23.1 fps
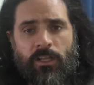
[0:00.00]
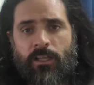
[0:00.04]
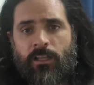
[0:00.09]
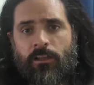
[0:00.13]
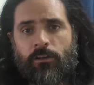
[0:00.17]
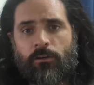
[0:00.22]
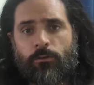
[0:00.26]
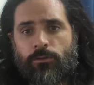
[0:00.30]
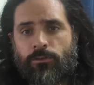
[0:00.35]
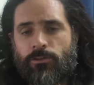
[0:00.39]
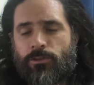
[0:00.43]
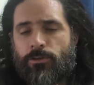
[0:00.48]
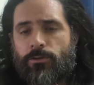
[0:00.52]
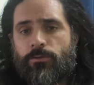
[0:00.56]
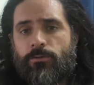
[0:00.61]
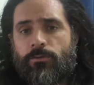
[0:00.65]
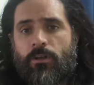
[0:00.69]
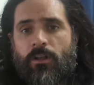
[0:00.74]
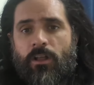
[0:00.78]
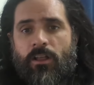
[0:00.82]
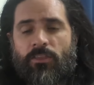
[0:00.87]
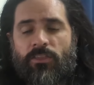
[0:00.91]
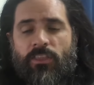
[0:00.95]
Or 2,
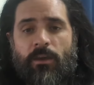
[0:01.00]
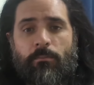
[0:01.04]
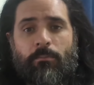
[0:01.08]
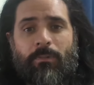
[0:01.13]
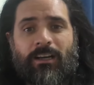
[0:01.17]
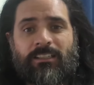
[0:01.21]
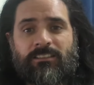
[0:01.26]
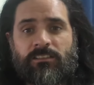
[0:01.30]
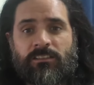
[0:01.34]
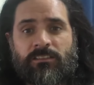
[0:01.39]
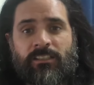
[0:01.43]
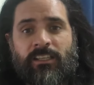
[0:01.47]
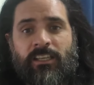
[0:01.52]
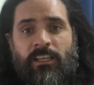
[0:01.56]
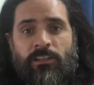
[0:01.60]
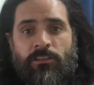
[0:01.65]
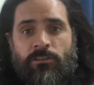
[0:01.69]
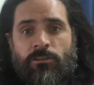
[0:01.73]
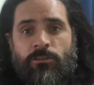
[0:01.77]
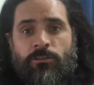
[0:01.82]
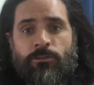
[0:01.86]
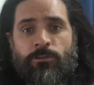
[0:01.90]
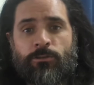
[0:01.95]
they might just
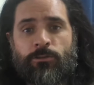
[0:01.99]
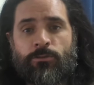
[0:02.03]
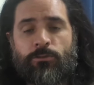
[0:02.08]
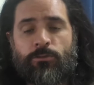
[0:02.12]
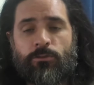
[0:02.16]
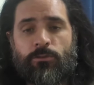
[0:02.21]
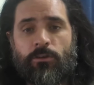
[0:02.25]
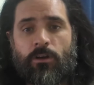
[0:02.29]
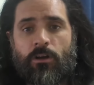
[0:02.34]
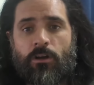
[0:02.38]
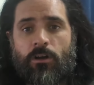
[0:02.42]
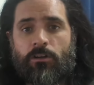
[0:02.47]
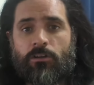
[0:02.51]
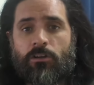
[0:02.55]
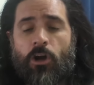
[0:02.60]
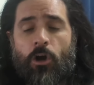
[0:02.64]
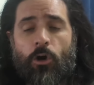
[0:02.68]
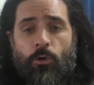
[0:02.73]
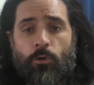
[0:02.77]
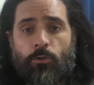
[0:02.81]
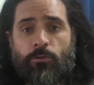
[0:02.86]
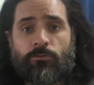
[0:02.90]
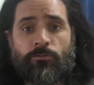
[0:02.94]
get you to
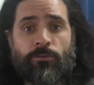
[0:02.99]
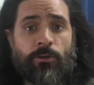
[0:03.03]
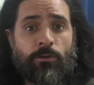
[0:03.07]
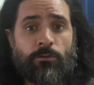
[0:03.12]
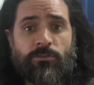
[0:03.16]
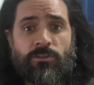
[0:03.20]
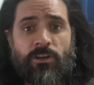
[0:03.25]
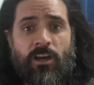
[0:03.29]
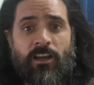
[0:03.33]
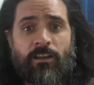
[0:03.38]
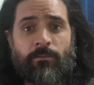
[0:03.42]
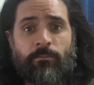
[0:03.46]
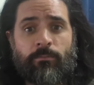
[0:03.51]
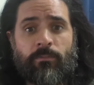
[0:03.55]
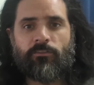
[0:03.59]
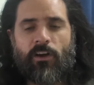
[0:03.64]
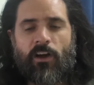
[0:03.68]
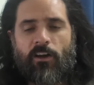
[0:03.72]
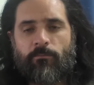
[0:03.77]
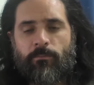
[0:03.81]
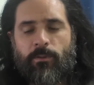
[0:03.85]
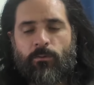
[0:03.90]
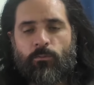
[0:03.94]
code real time.
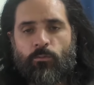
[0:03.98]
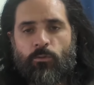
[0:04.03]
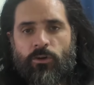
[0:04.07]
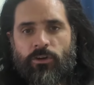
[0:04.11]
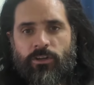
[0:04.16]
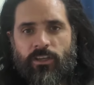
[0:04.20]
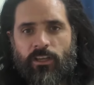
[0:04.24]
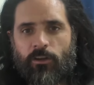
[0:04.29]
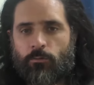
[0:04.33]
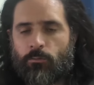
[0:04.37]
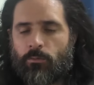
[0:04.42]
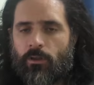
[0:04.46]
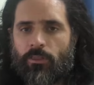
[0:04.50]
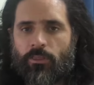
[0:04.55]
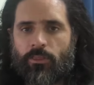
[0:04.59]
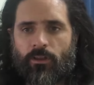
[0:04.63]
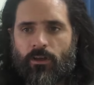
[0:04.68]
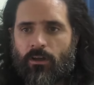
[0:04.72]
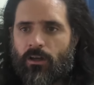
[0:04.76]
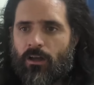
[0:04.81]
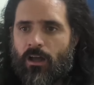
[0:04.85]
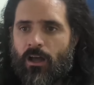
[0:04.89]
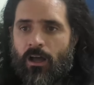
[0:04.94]
I've been working with
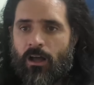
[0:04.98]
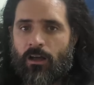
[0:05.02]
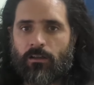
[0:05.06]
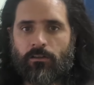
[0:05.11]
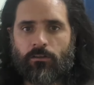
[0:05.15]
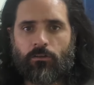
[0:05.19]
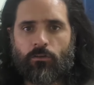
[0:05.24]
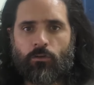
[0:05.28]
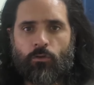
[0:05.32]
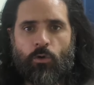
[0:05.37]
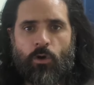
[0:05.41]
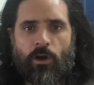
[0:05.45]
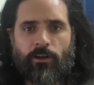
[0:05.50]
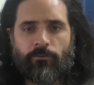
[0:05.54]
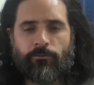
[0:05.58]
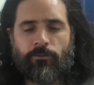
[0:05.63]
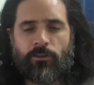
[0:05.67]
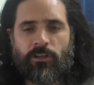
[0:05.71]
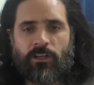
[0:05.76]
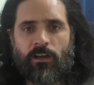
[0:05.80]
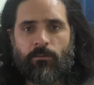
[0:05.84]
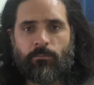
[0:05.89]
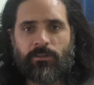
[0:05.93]
quite a few
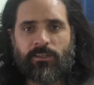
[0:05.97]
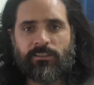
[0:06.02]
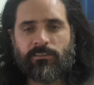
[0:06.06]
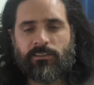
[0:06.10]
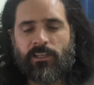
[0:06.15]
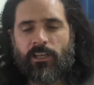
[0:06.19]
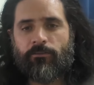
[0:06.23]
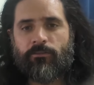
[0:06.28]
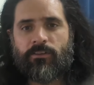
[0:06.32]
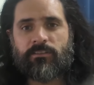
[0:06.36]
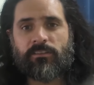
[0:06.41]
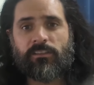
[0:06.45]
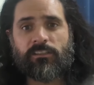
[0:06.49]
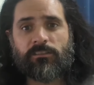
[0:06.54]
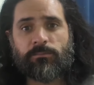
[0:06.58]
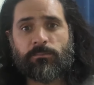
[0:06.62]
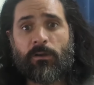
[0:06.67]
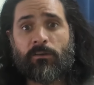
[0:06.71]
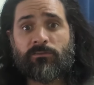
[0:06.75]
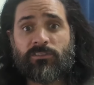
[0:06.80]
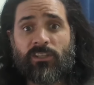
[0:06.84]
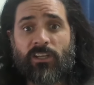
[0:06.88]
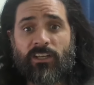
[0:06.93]
companies. Every 6
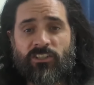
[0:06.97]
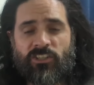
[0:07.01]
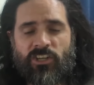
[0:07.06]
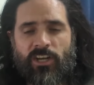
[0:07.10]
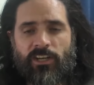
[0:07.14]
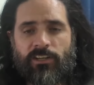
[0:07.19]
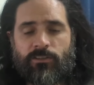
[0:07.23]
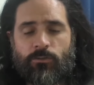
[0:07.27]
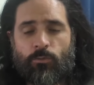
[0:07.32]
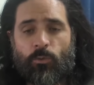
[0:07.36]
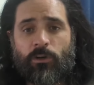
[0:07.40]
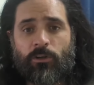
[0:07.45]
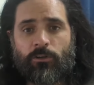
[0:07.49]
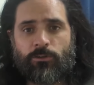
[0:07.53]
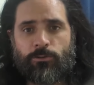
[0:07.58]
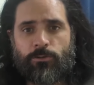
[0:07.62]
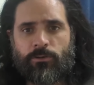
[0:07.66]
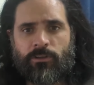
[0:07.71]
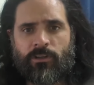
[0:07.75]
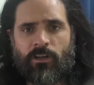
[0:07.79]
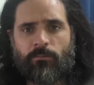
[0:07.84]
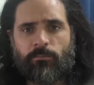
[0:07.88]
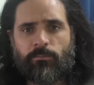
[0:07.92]
months I change 1 or 2
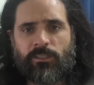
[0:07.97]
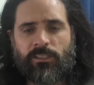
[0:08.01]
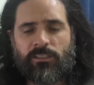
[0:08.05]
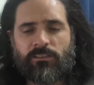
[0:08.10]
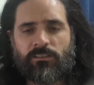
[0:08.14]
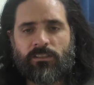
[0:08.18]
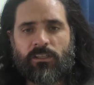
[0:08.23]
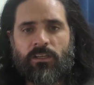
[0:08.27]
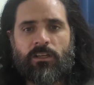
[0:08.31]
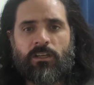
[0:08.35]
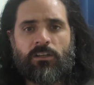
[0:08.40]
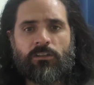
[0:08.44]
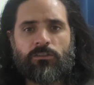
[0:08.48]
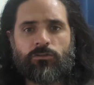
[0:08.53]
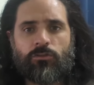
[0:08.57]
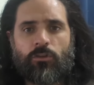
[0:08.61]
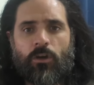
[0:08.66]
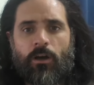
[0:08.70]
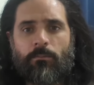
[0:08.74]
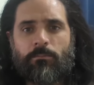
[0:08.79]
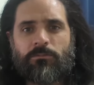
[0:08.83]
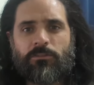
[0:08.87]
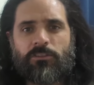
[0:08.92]
companies. So
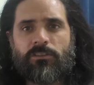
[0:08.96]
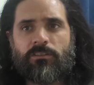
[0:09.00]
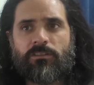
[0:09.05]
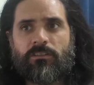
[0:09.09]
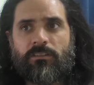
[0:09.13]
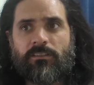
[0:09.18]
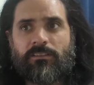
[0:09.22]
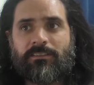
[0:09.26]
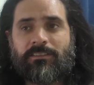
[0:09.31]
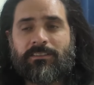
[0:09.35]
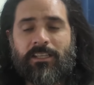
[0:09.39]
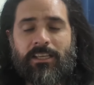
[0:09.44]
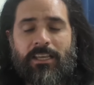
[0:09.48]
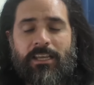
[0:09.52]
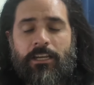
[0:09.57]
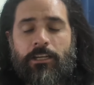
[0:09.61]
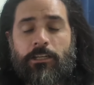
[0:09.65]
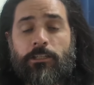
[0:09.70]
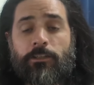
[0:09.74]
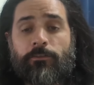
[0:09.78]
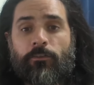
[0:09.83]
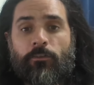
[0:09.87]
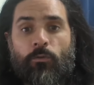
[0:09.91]
I'm
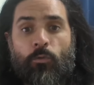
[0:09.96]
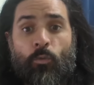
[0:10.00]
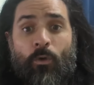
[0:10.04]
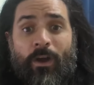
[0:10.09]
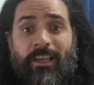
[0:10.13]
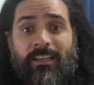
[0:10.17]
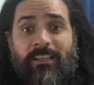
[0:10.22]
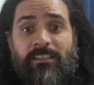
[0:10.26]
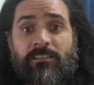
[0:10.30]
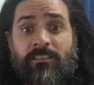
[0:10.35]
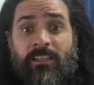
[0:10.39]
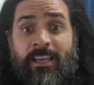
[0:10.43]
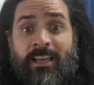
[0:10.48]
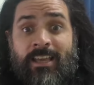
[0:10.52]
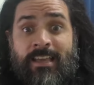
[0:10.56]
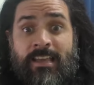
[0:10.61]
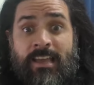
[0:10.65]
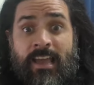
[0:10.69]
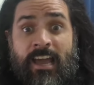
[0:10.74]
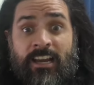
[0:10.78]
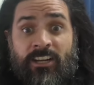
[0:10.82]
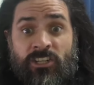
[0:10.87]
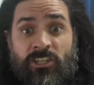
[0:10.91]
seeing different ways they
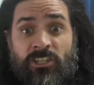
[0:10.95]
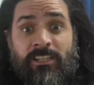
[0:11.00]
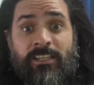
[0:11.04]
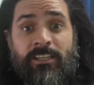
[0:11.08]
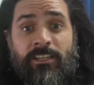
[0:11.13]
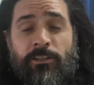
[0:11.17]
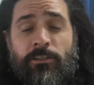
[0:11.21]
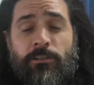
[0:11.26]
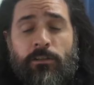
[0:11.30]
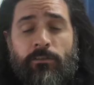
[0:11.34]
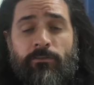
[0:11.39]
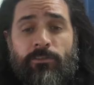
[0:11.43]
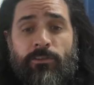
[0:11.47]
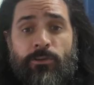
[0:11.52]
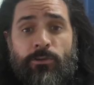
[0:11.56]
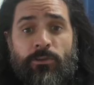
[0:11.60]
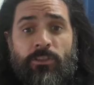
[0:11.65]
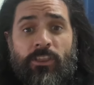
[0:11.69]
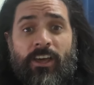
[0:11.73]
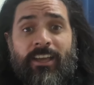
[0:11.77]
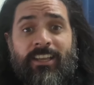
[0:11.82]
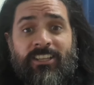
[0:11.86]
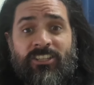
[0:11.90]
actually interview
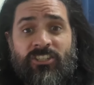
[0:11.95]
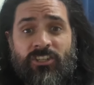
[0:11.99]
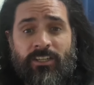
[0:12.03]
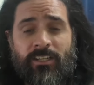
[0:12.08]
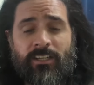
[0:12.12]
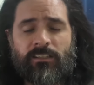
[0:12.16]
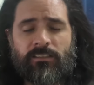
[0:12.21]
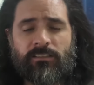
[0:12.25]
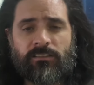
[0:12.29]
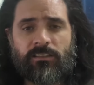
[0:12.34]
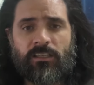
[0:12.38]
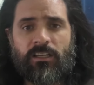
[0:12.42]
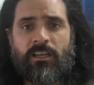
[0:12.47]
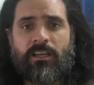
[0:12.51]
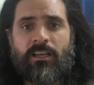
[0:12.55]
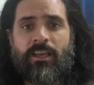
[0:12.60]
the engineers.